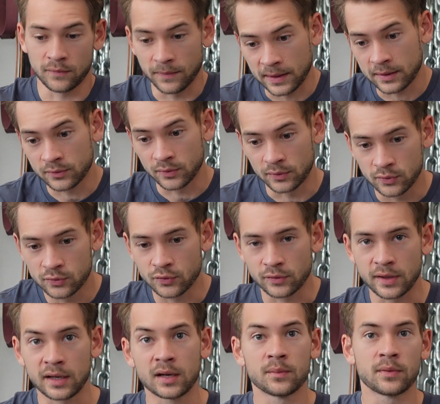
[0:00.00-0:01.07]
of back into a neutral
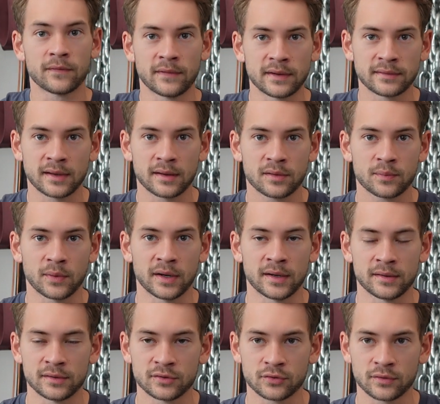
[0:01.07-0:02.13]
again and prevent that sprain and
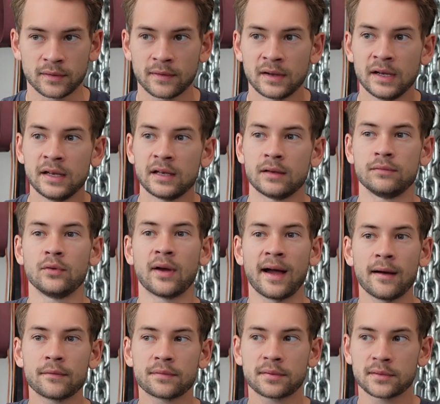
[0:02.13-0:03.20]
injury. If you
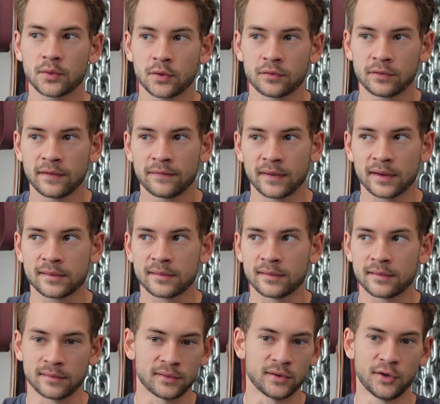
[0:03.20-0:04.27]
have slower
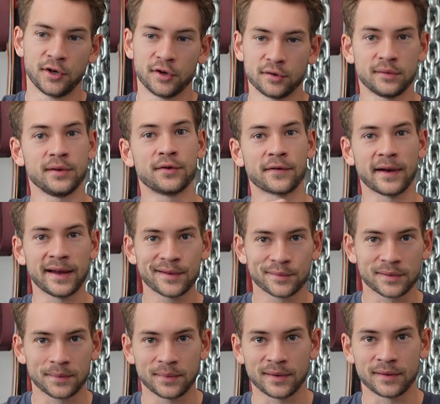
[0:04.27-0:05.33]
reflexes, your ankle's
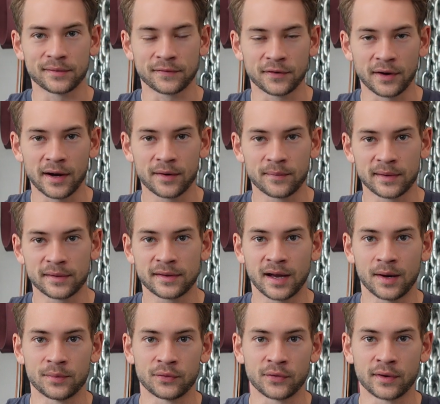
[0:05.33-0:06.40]
going to be on the ground by the
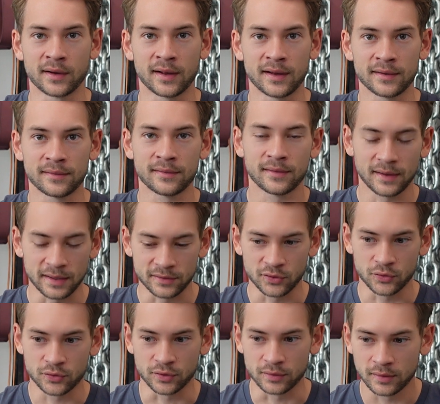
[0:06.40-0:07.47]
time you realize, and you
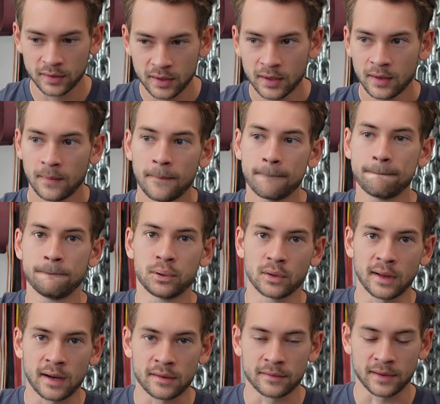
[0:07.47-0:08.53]
should pull
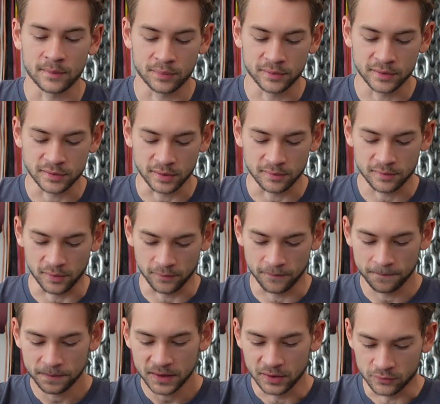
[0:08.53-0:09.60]
out of that position. So
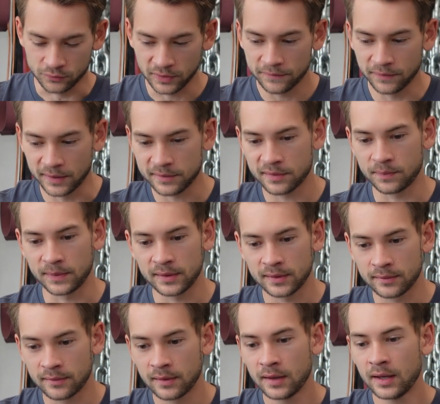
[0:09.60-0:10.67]
reflex
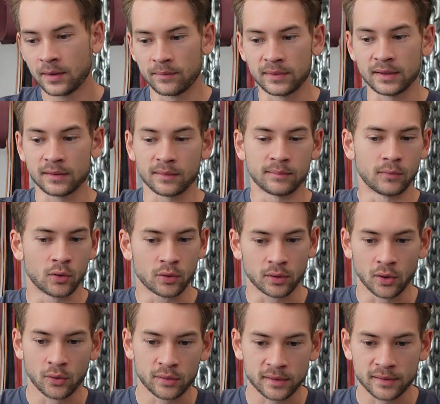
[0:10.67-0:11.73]
speeds means more
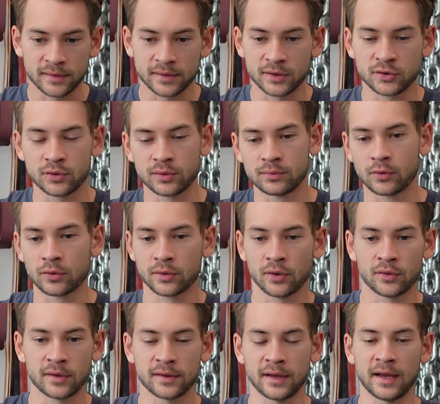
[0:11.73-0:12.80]
load on the tissues, more load
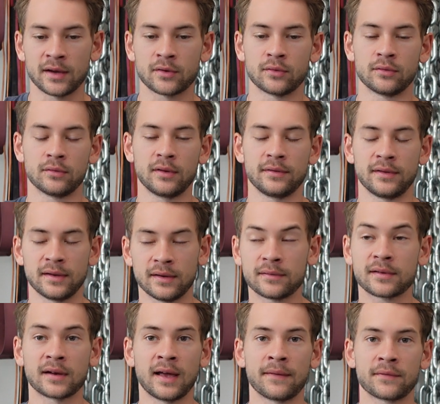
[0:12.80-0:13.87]
on the ankle that it's
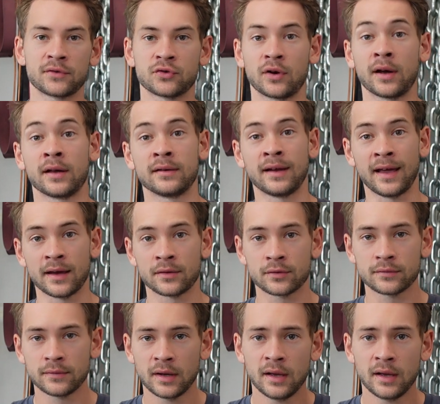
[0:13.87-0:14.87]
going to have to try and handle,